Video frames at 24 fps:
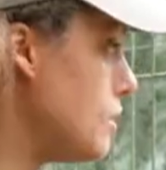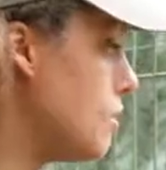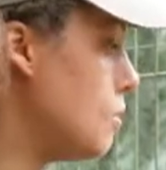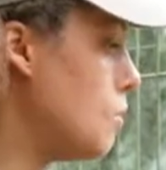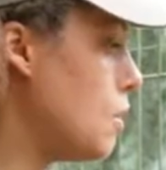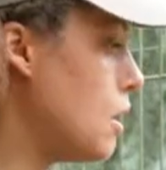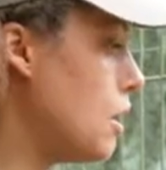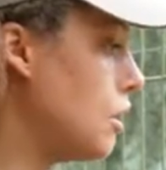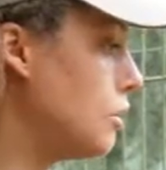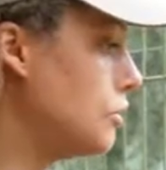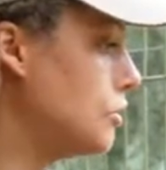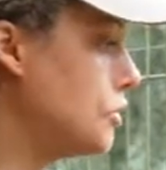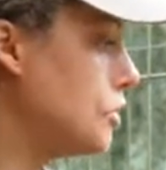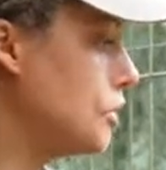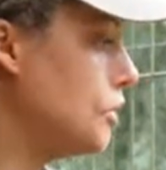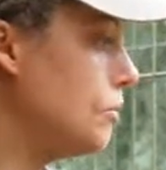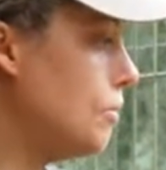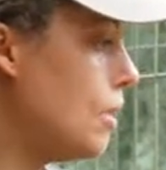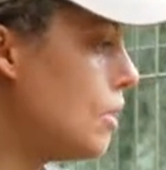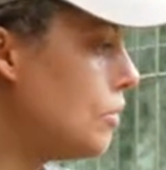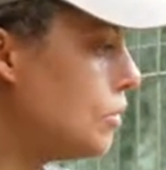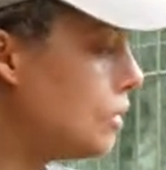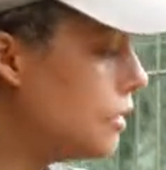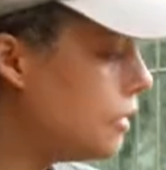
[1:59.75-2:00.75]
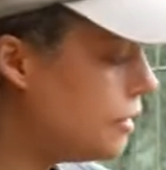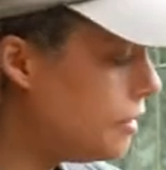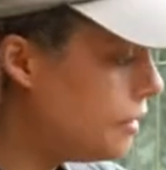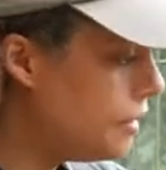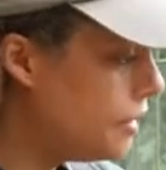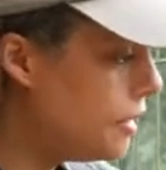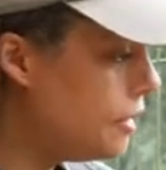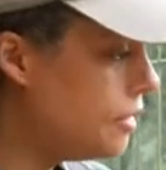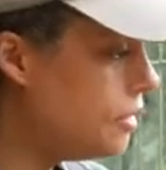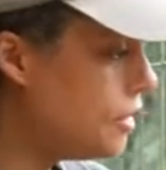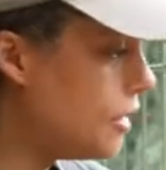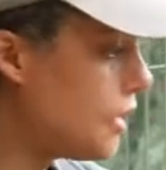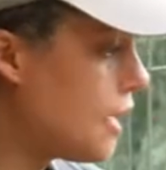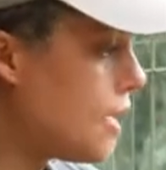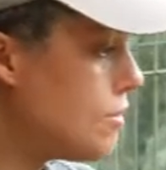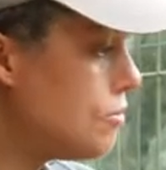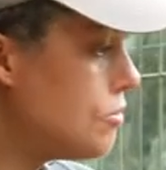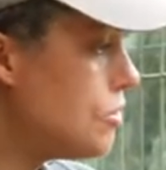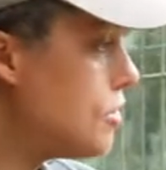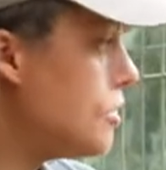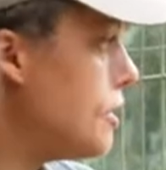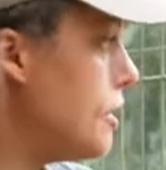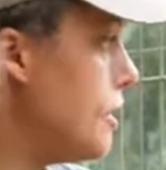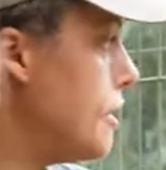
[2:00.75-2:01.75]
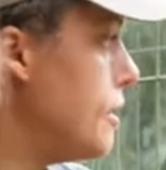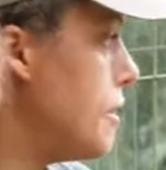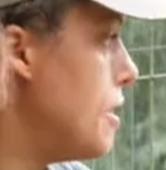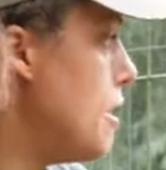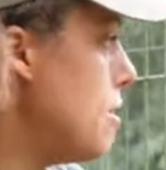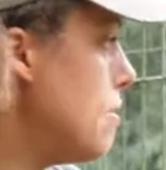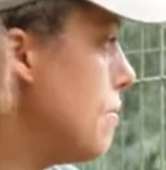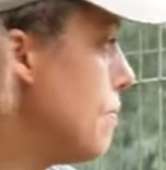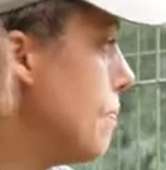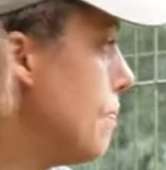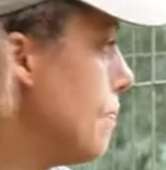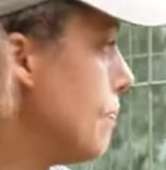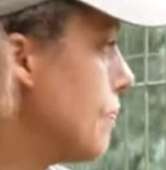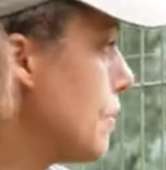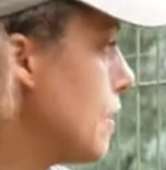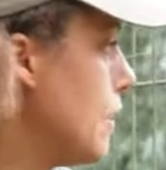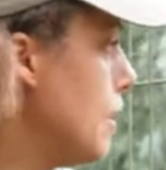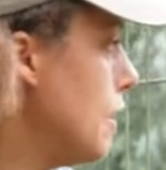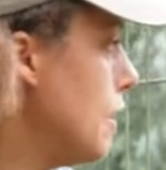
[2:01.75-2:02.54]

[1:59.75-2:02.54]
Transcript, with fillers: a while, so you might want to lean your camera on here mm-hmm.